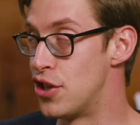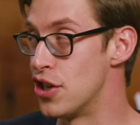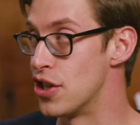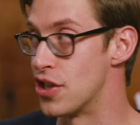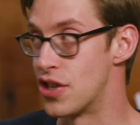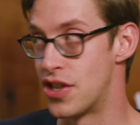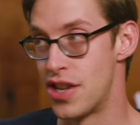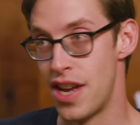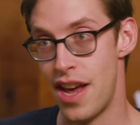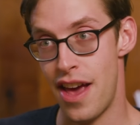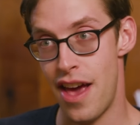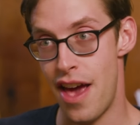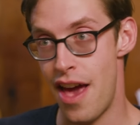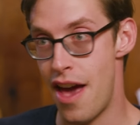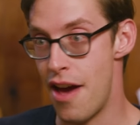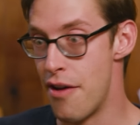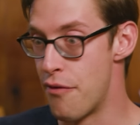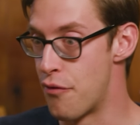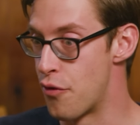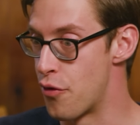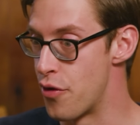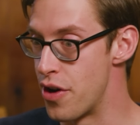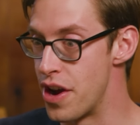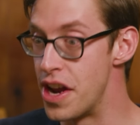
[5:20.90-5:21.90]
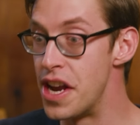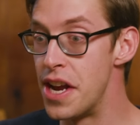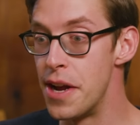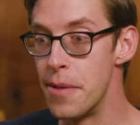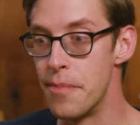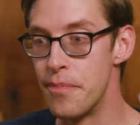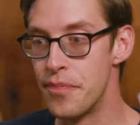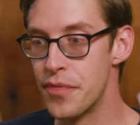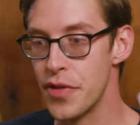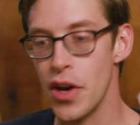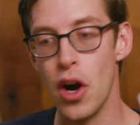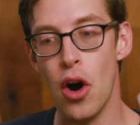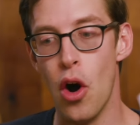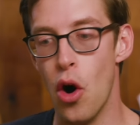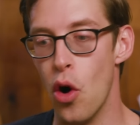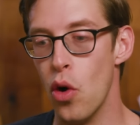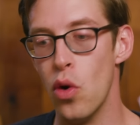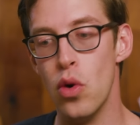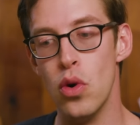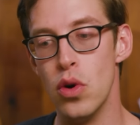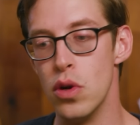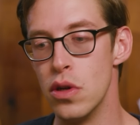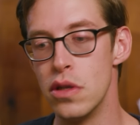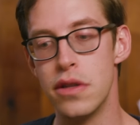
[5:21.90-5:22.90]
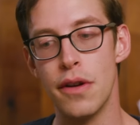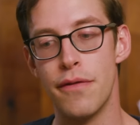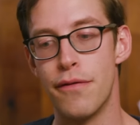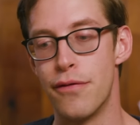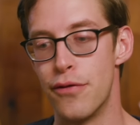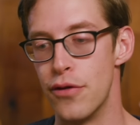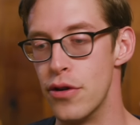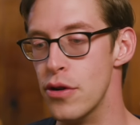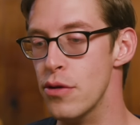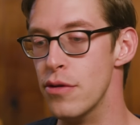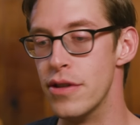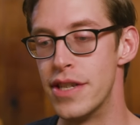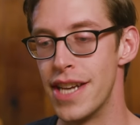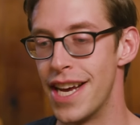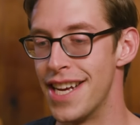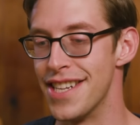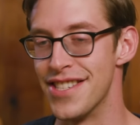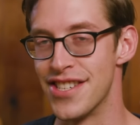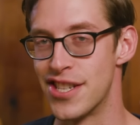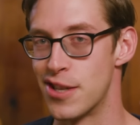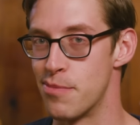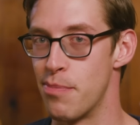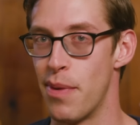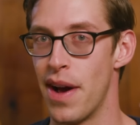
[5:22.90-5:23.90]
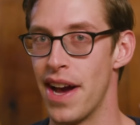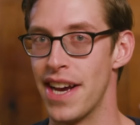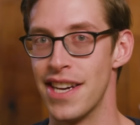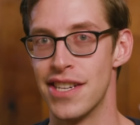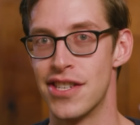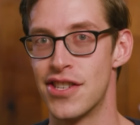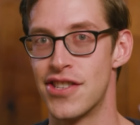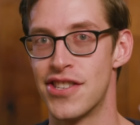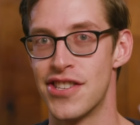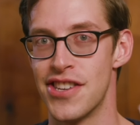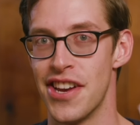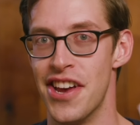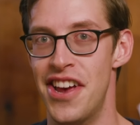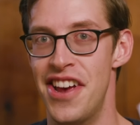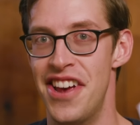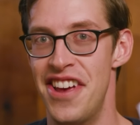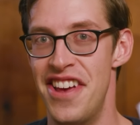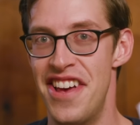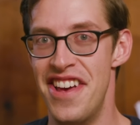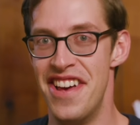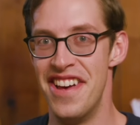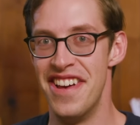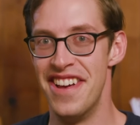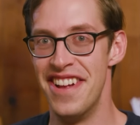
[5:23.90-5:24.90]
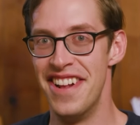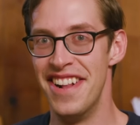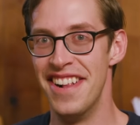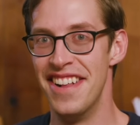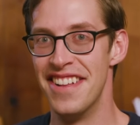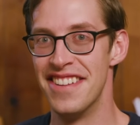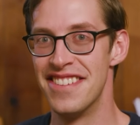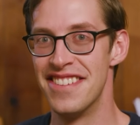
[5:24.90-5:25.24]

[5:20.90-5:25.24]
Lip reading: just every old fruit and spice. I think